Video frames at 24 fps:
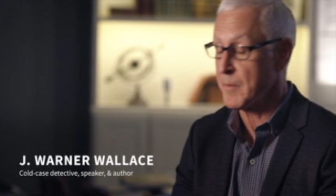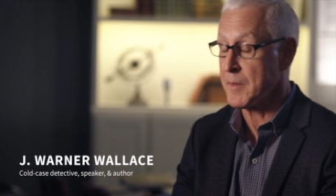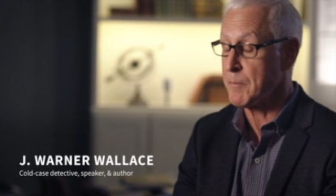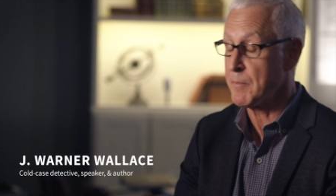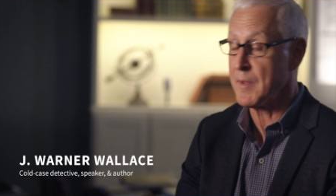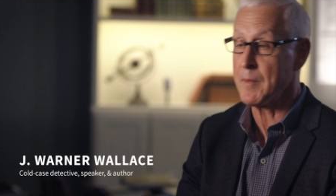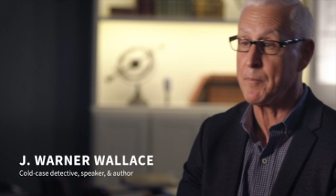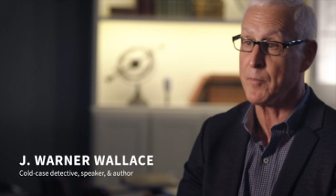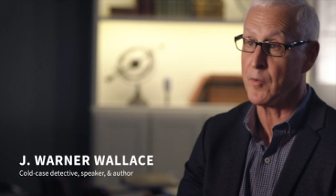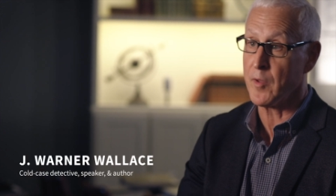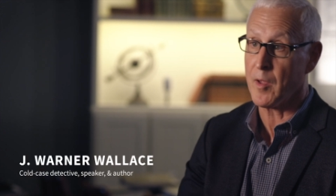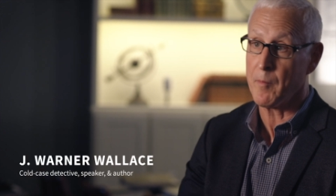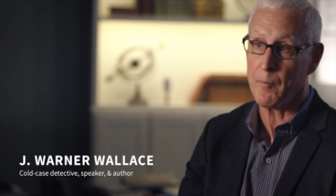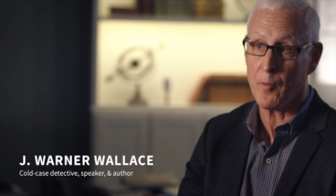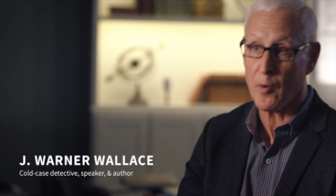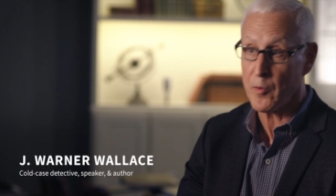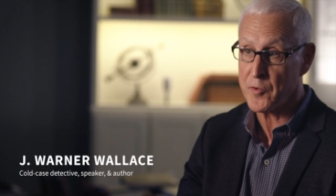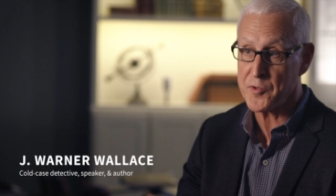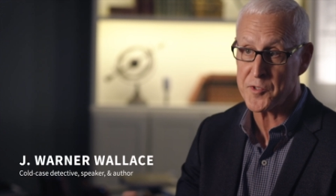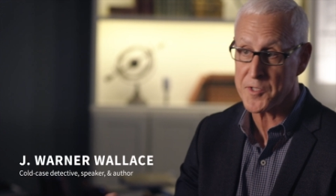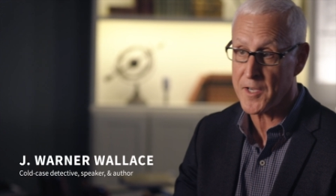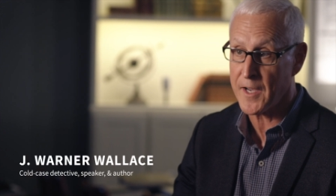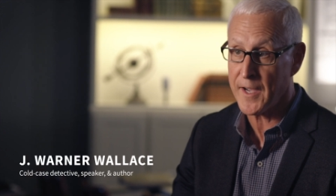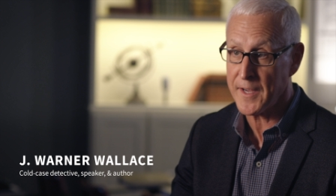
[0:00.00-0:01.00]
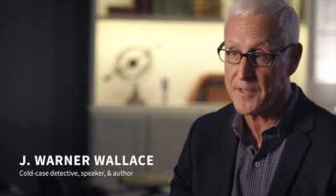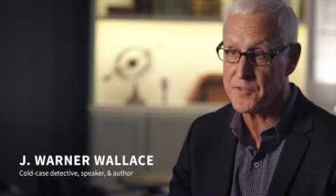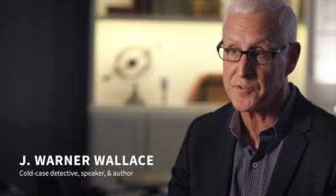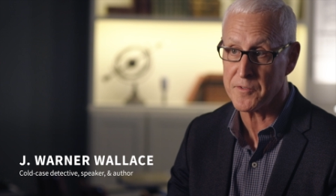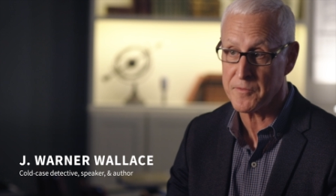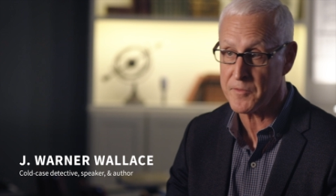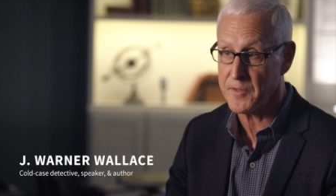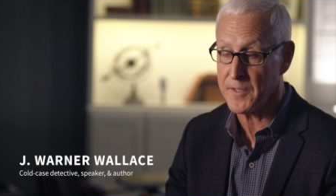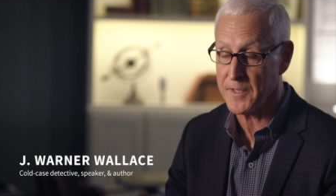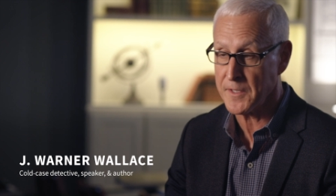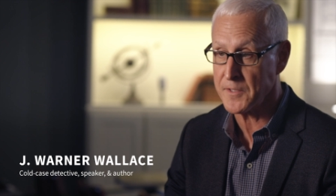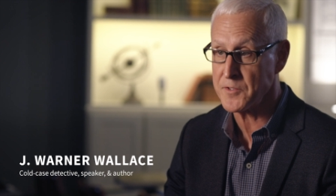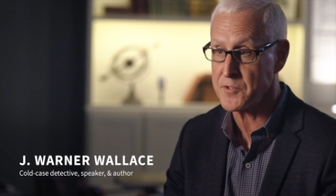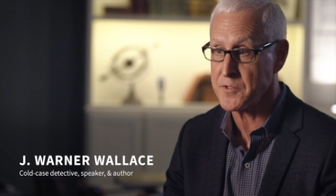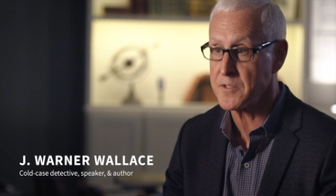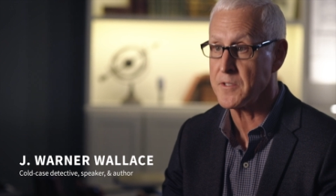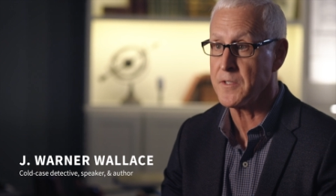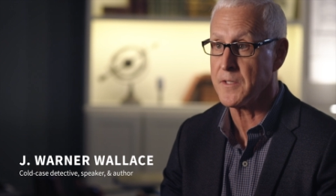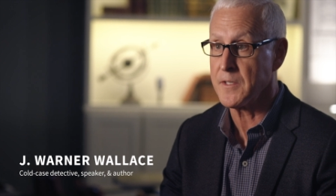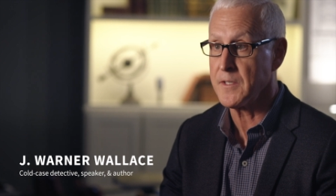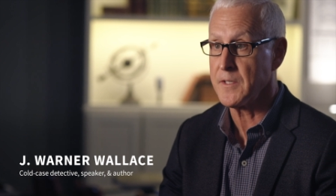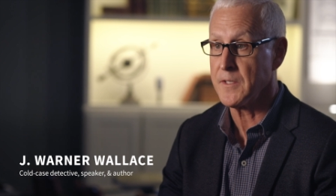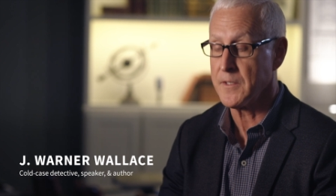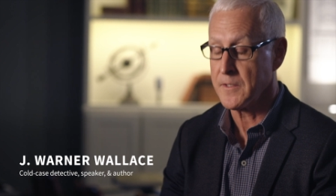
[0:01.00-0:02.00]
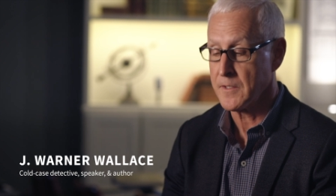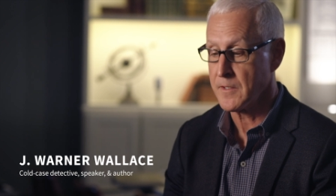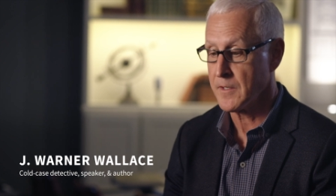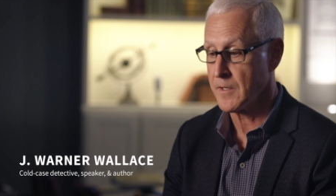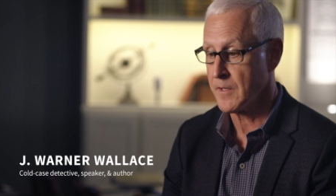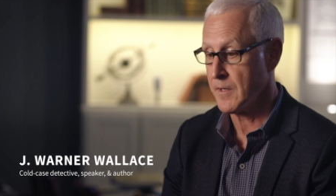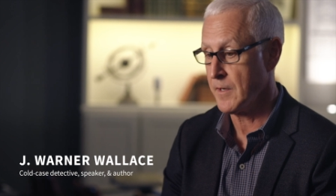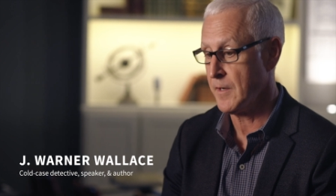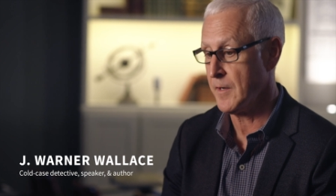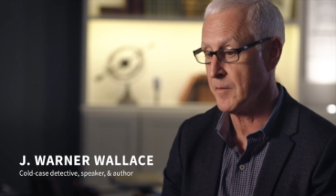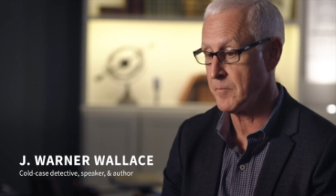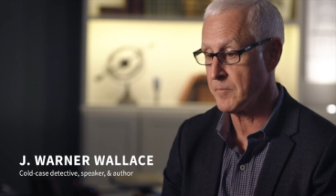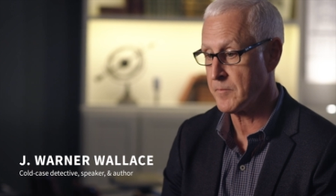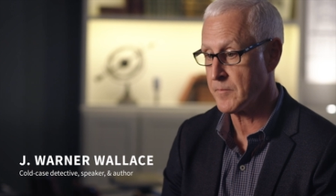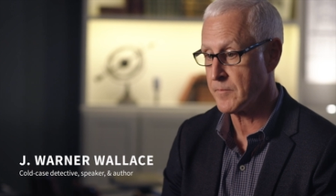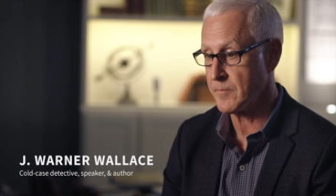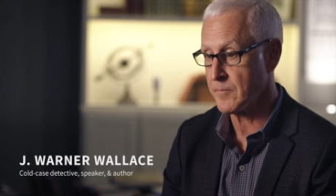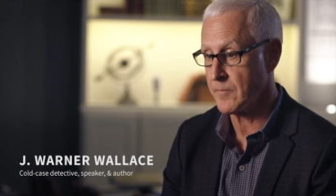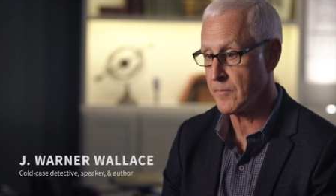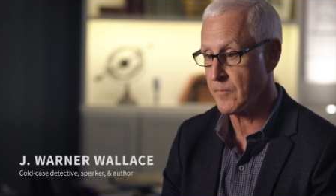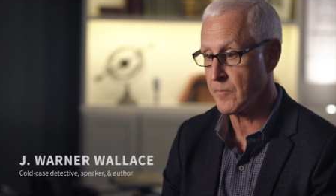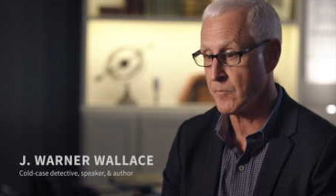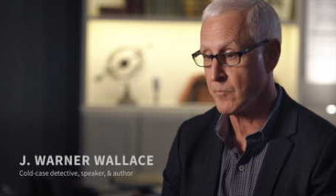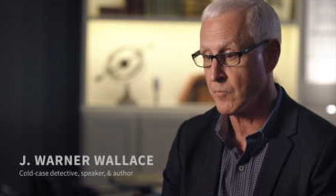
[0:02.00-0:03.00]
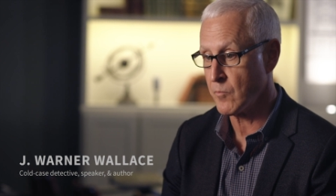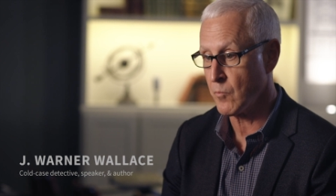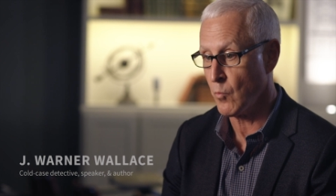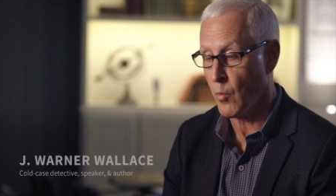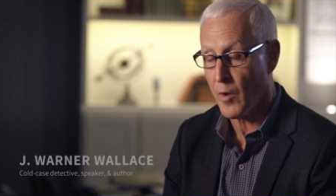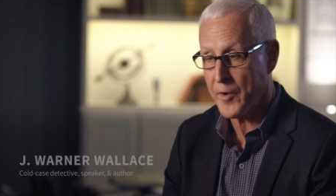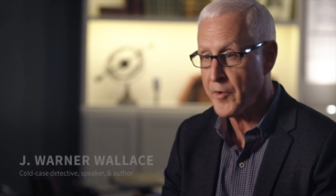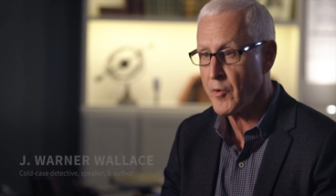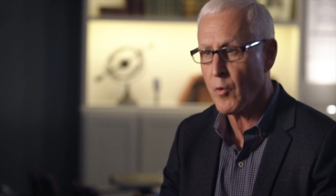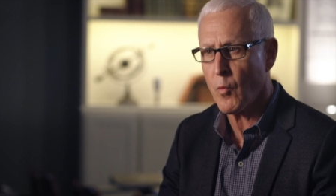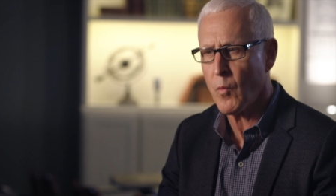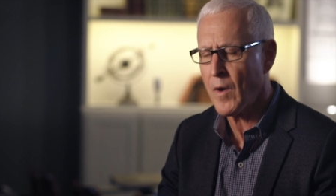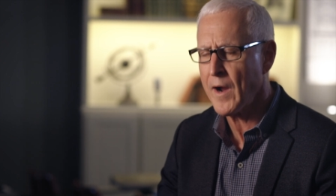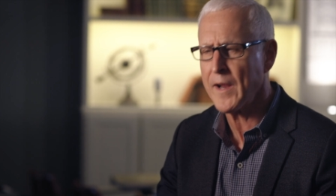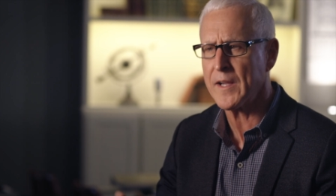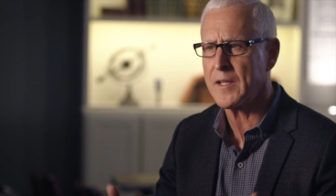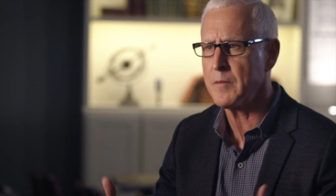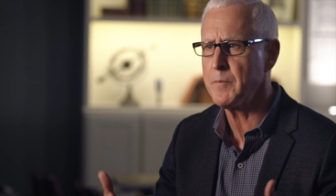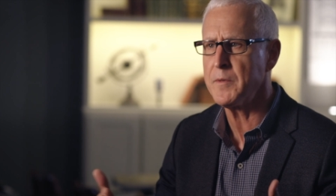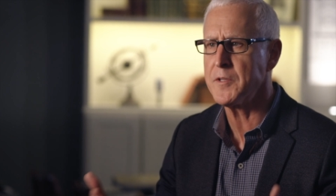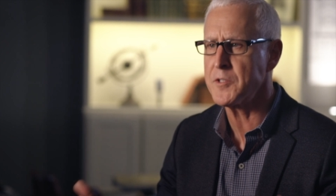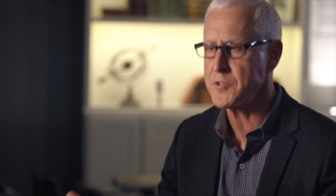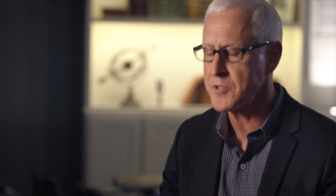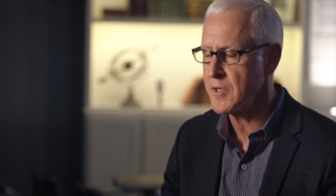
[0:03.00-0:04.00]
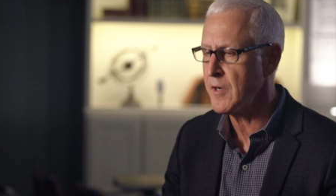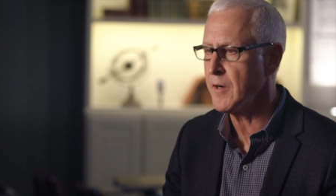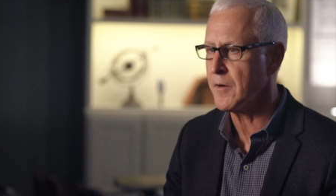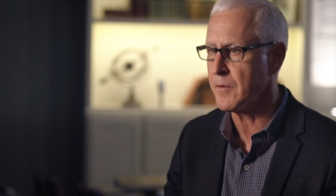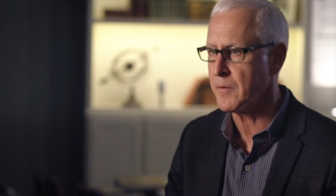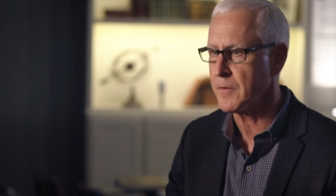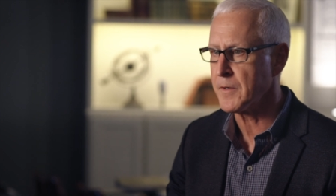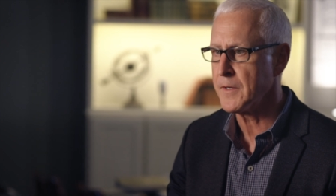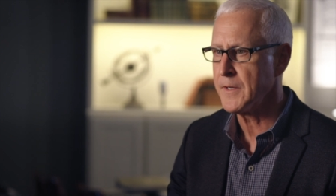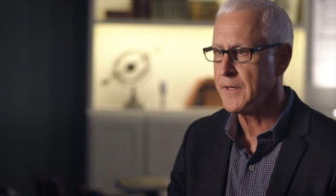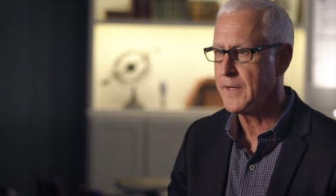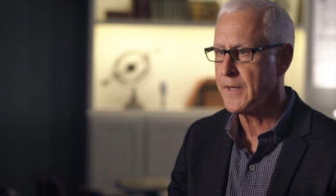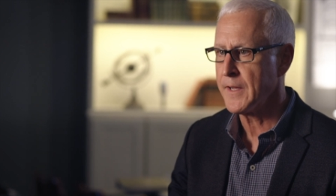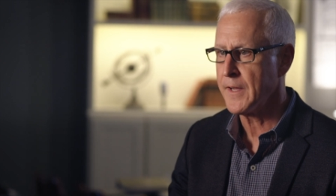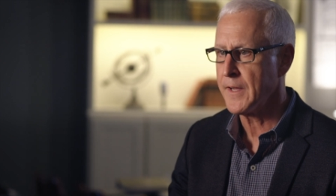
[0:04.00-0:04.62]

I mean, people on both sides of this um, wonder why it could be so